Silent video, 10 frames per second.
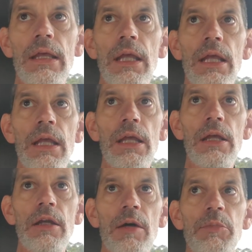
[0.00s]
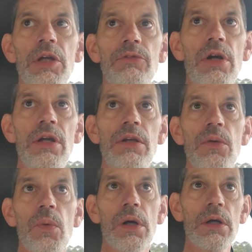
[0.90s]
And I'm going to run into
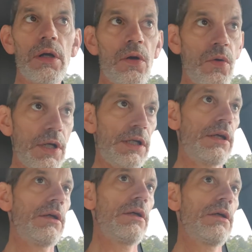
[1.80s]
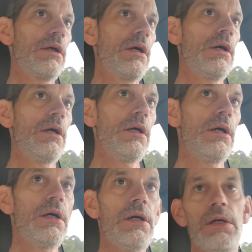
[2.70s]
work quick.
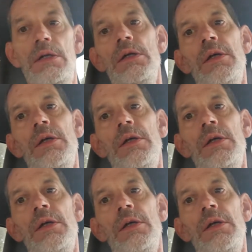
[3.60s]
Uh,